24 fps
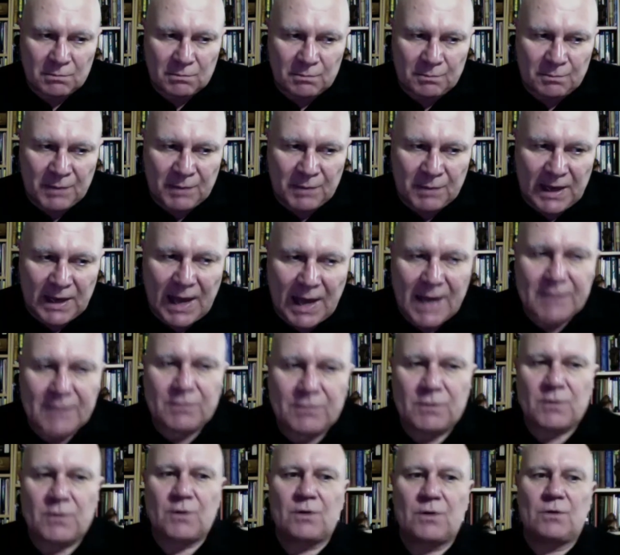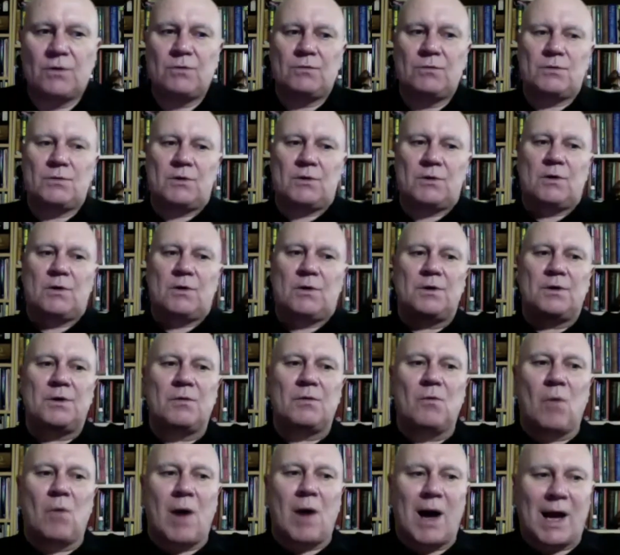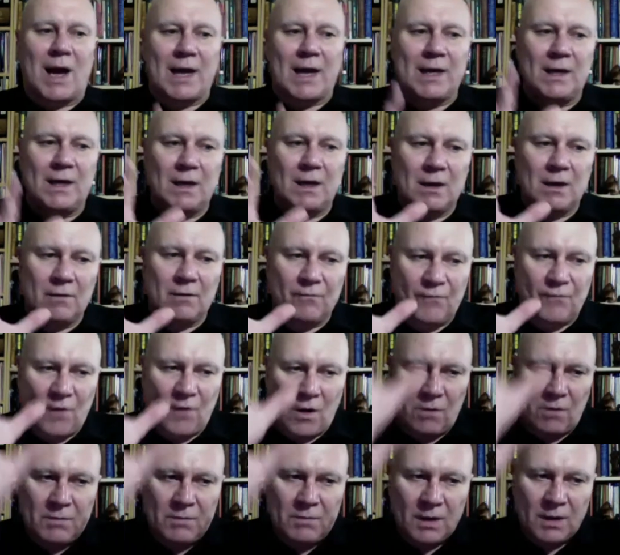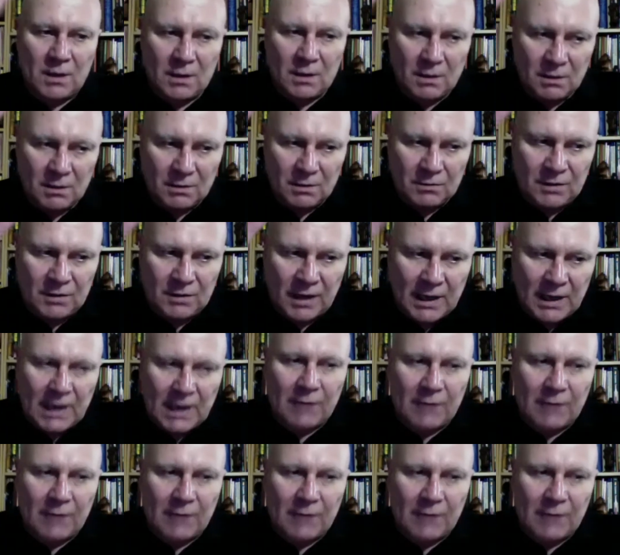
began to turn away from dealing with